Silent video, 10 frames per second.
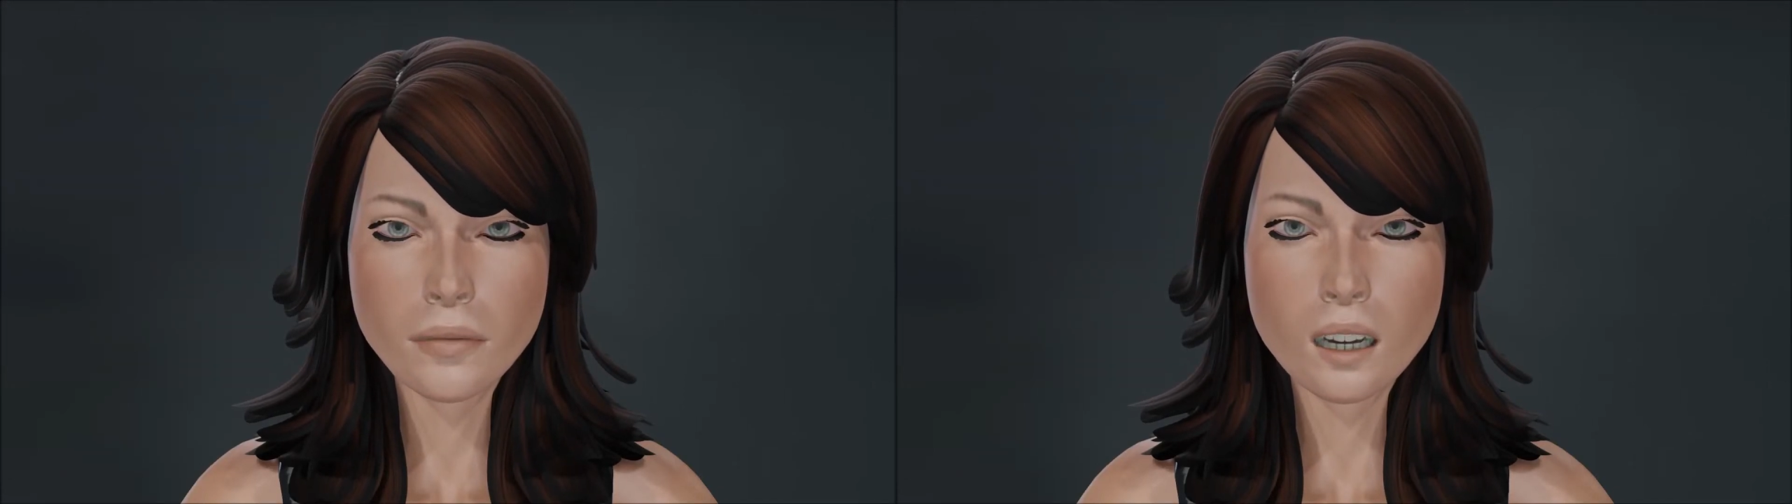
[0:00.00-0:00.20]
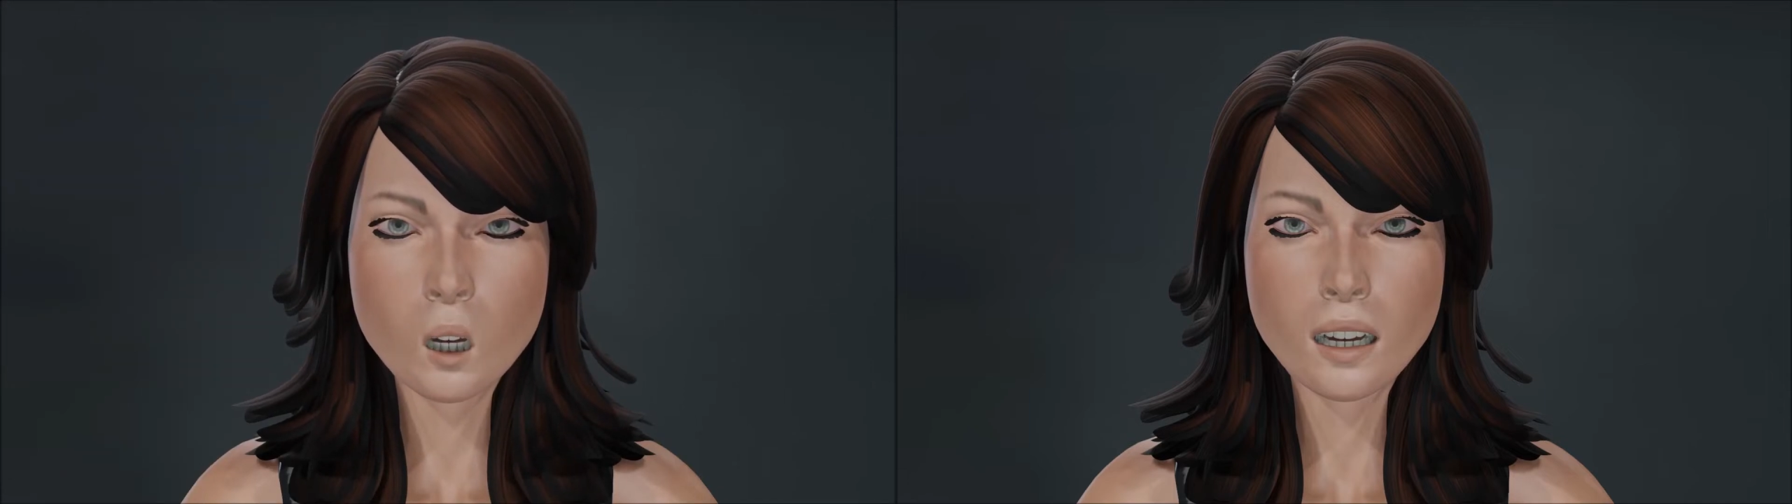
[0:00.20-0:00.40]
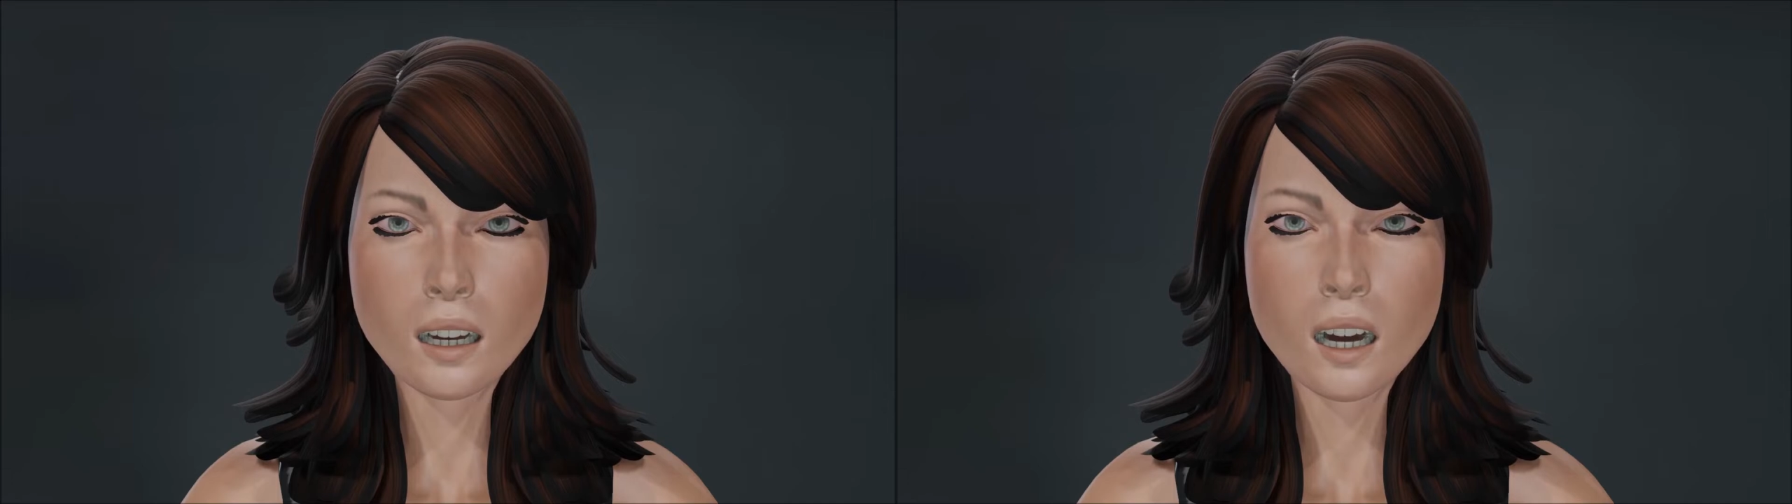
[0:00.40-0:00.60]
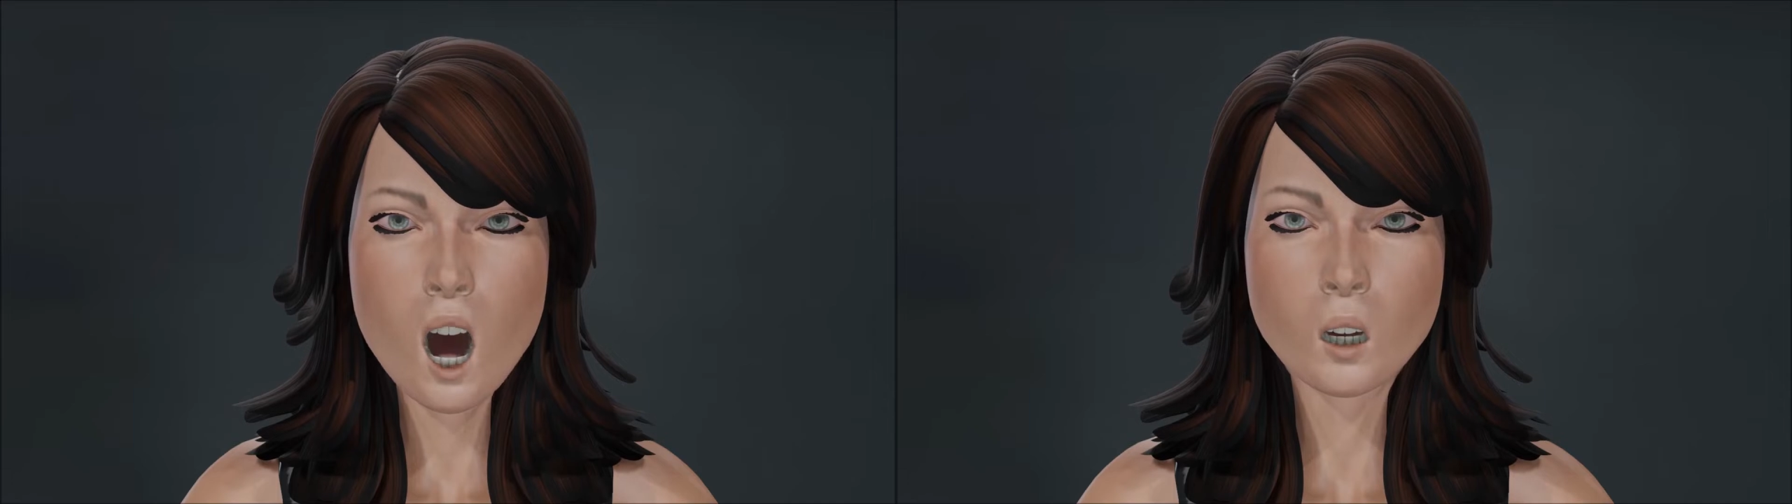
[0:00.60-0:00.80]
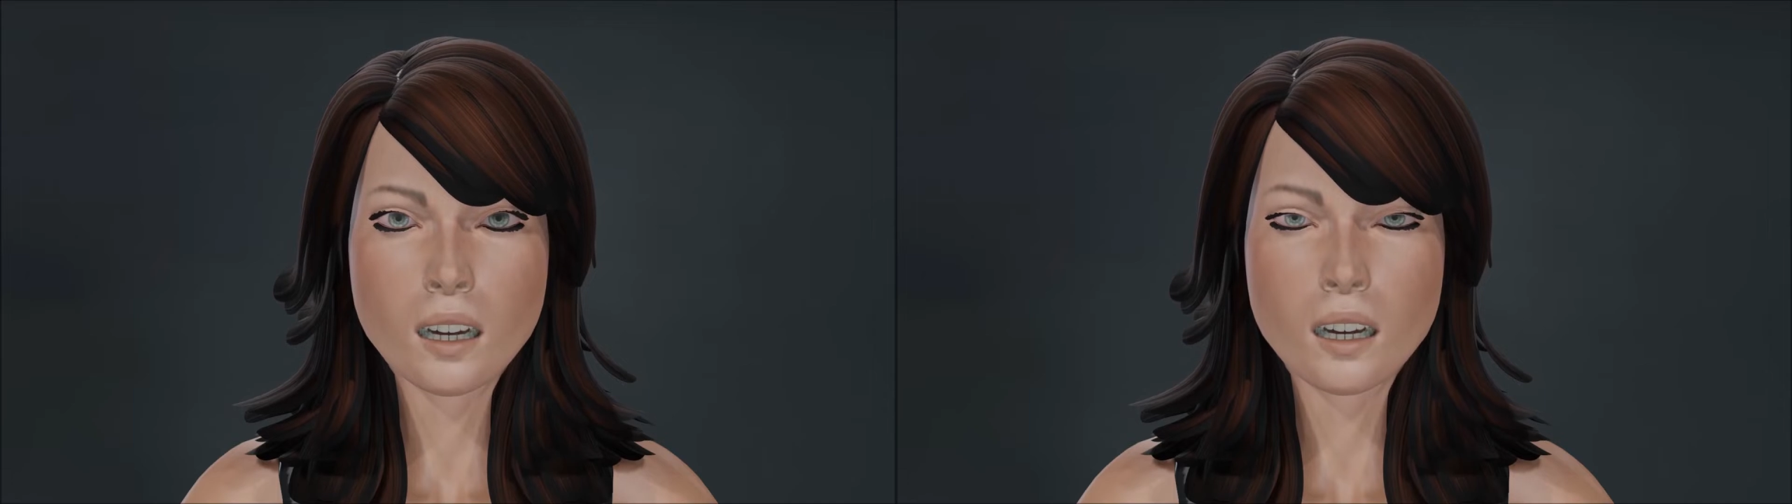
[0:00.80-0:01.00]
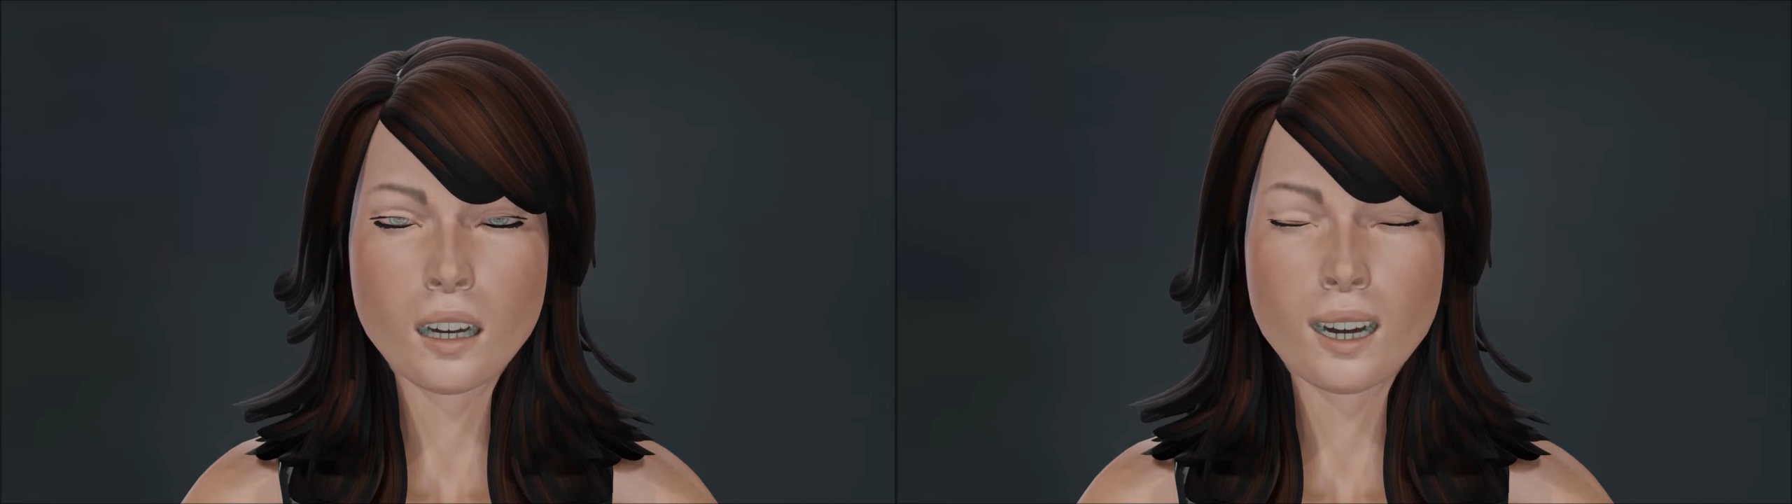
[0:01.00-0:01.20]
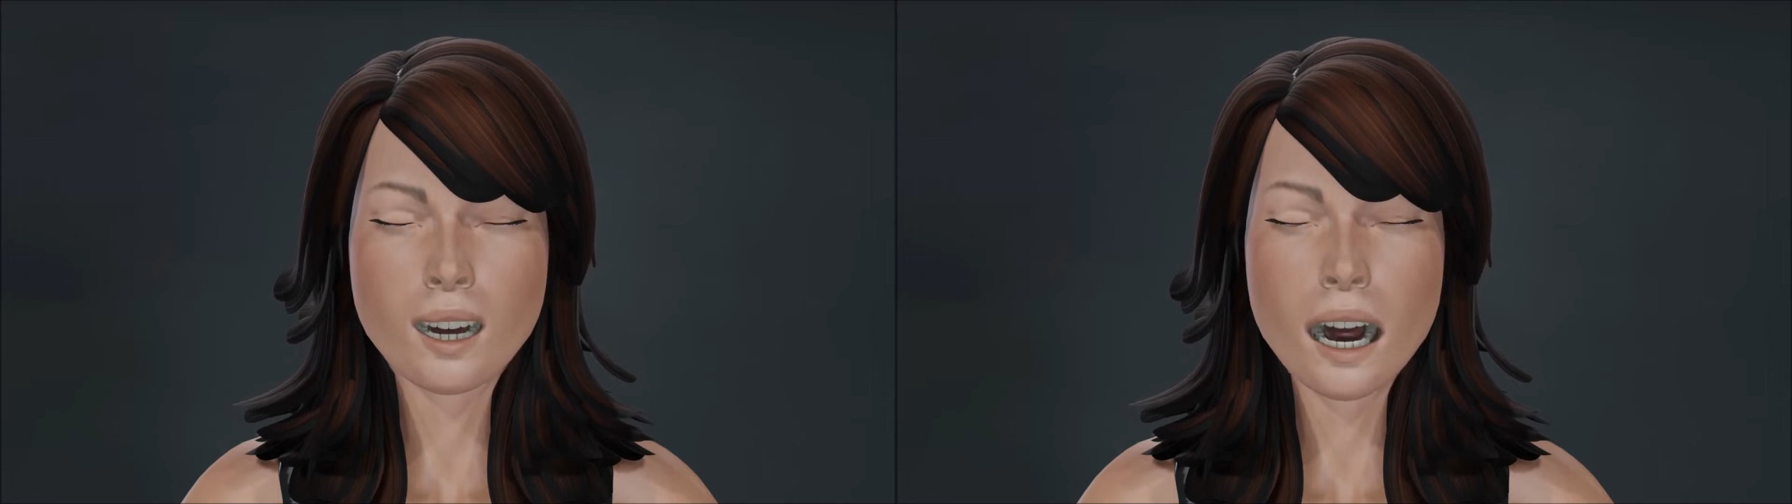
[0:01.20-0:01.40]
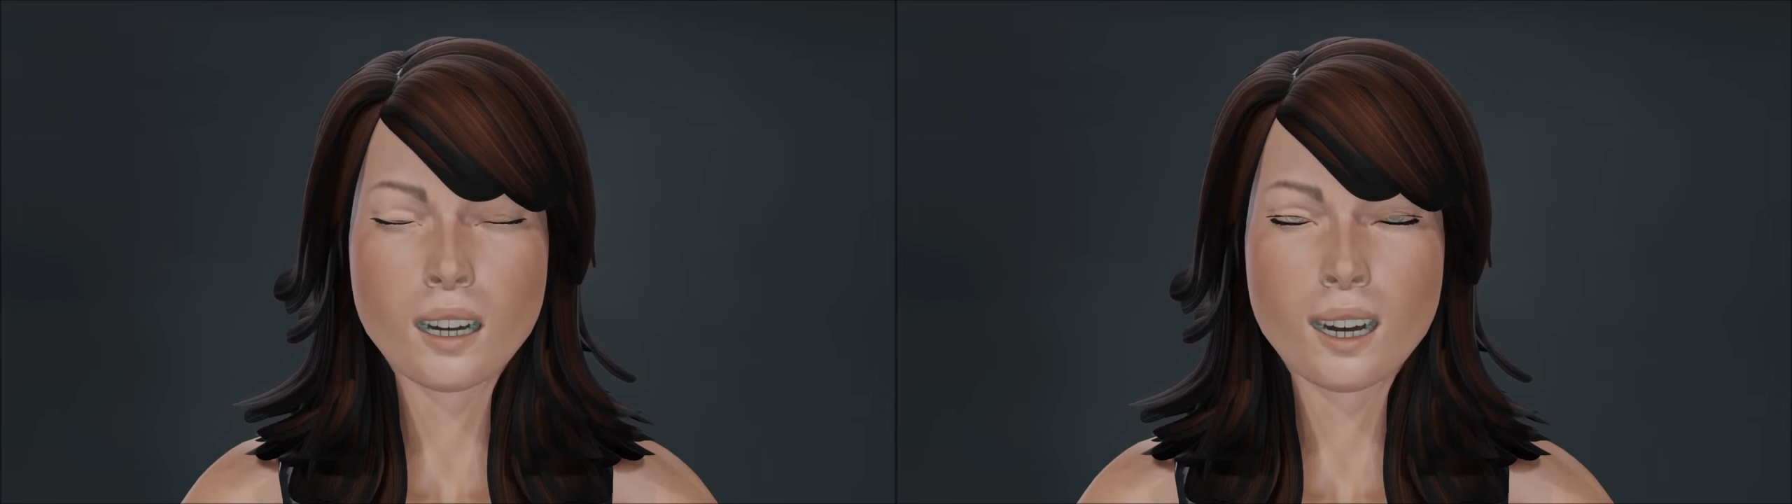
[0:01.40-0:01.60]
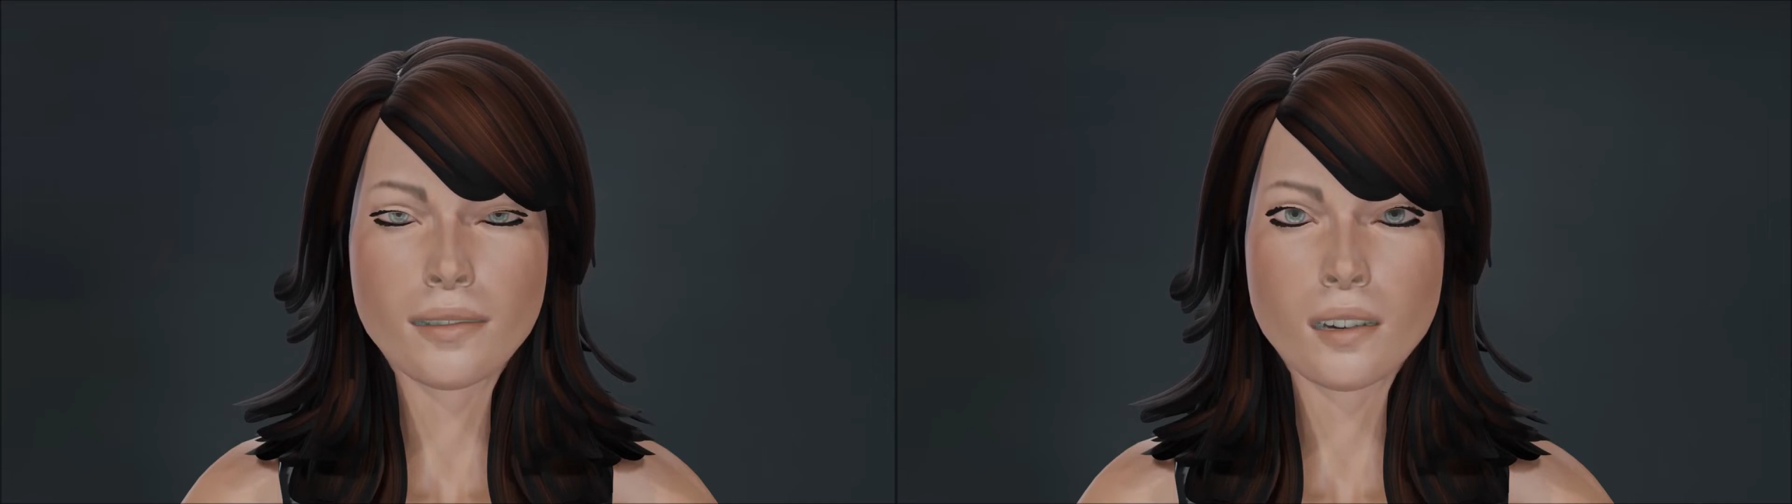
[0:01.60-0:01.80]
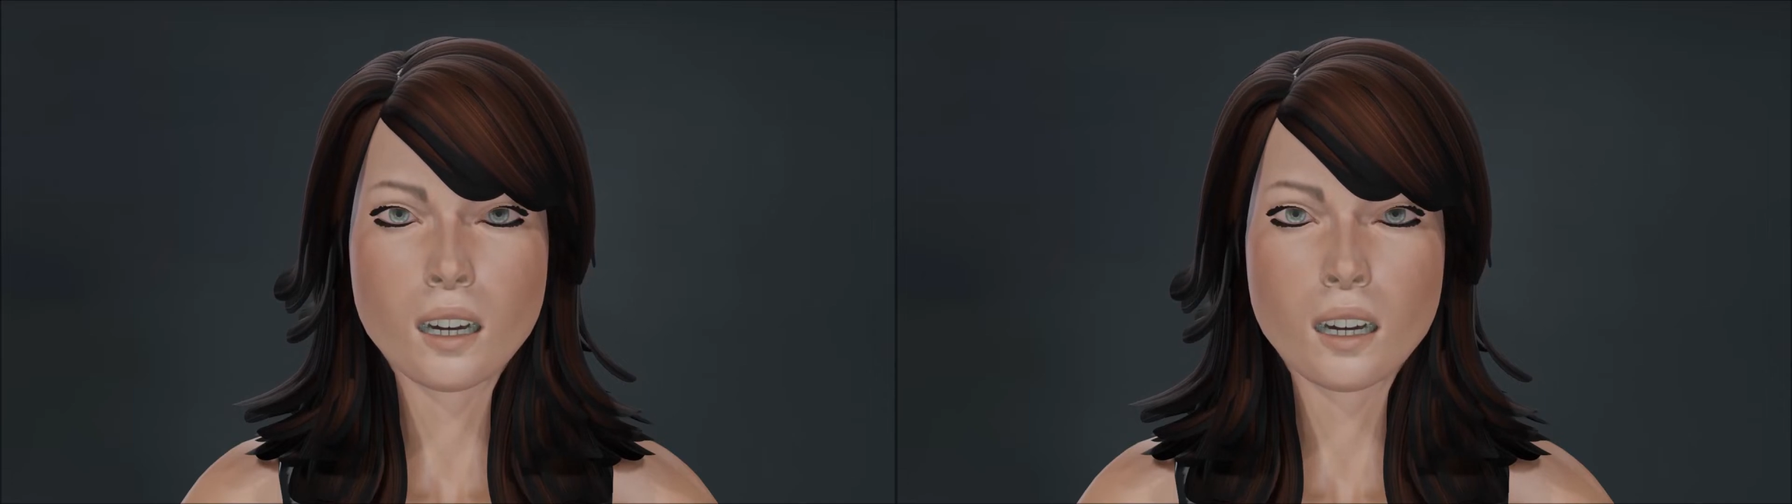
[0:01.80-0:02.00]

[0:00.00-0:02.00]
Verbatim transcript: If we are the only intelligent